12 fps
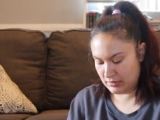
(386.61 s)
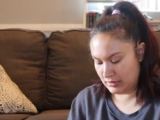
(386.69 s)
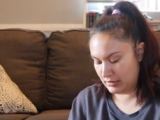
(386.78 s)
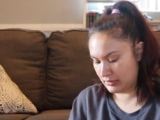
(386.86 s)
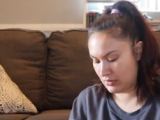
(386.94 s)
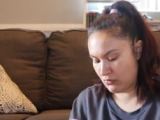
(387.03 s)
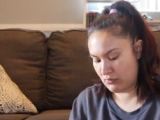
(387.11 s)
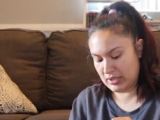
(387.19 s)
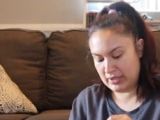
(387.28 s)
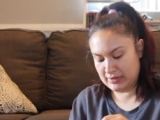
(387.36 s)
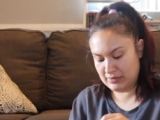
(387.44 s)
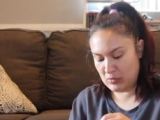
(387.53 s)
That's a
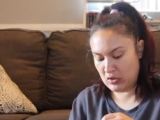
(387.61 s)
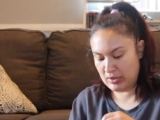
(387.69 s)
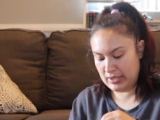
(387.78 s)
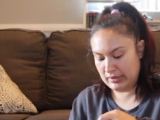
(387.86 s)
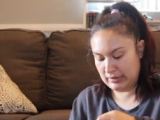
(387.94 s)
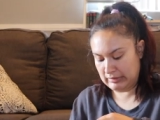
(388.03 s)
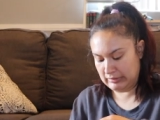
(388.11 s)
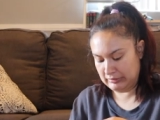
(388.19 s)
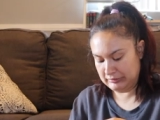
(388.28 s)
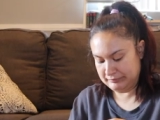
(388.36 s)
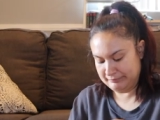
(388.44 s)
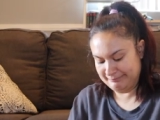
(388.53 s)
really small eyeliner.
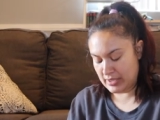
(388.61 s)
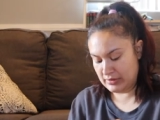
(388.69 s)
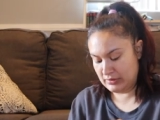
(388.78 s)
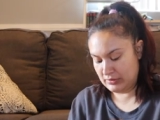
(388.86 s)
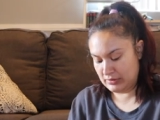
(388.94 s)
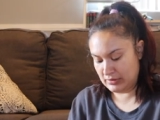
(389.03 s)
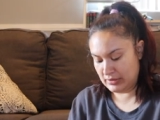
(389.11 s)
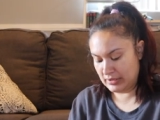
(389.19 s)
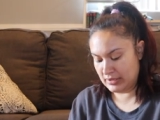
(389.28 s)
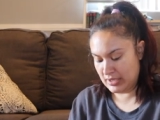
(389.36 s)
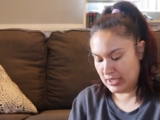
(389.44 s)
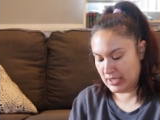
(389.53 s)
I
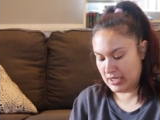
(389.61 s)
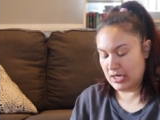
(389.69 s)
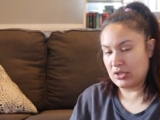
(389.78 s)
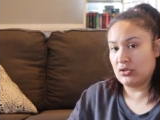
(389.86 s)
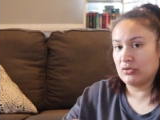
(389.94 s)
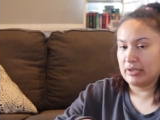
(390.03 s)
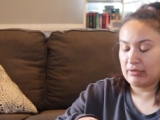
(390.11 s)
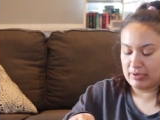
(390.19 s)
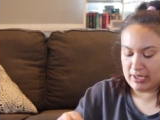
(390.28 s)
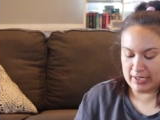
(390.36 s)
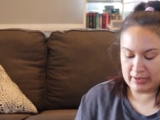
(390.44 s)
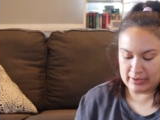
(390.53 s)
did need a new
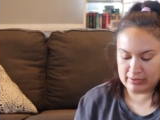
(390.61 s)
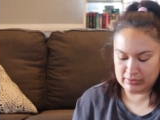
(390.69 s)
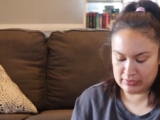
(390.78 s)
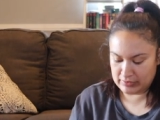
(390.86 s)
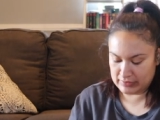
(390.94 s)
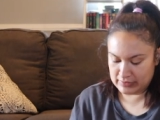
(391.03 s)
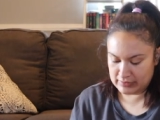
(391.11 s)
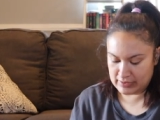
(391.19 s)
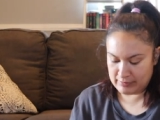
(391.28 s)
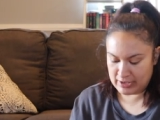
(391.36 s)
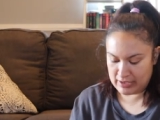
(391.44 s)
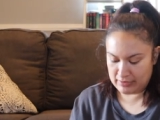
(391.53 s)
liquid eyeliner, so this is
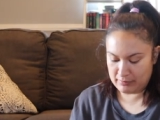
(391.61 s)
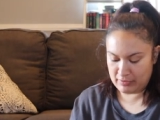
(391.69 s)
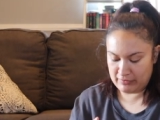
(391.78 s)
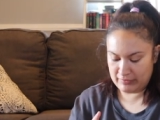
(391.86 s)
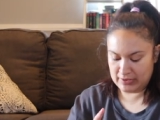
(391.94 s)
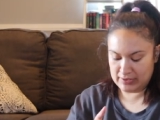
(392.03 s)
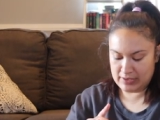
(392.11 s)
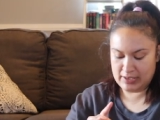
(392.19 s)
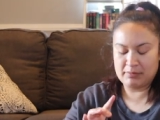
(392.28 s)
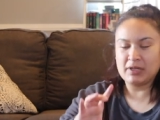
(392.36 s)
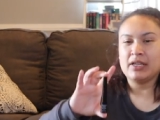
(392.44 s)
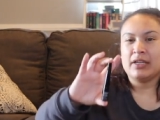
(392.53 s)
coming at the perfect
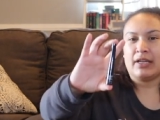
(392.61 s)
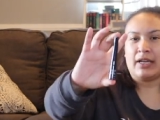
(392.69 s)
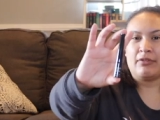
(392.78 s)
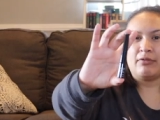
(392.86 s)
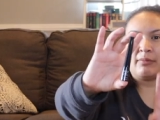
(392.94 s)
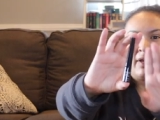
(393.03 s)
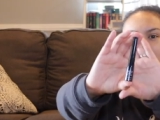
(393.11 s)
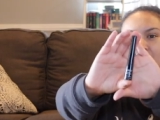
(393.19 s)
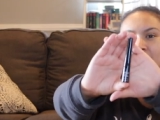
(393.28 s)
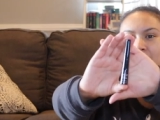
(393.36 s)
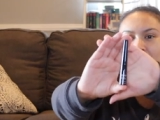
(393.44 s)
time. Kind of reminds me of